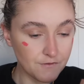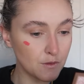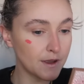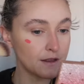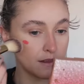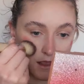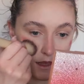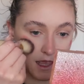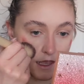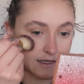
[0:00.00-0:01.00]
if you will. The
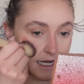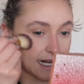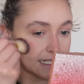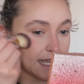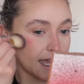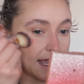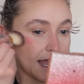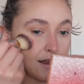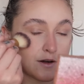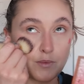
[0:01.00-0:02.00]
thing is, like, let's say I
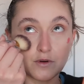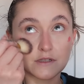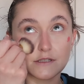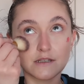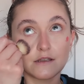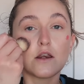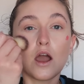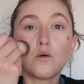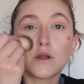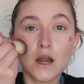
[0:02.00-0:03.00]
get on a bus.
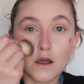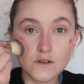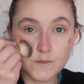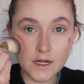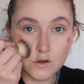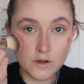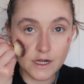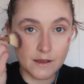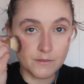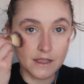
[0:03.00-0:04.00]
No one knows by looking
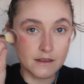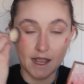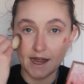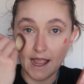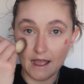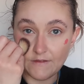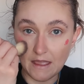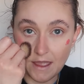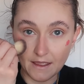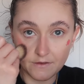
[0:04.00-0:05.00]
at me that I have
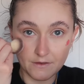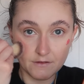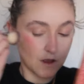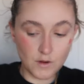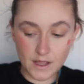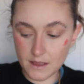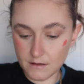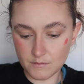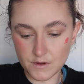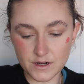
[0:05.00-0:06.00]
M S. So, like,
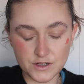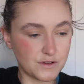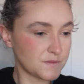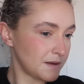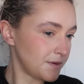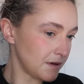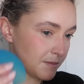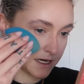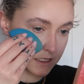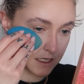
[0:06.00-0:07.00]
I'm going to use my beauty
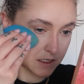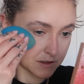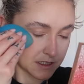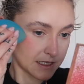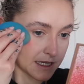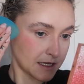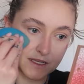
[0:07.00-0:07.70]
blender just to give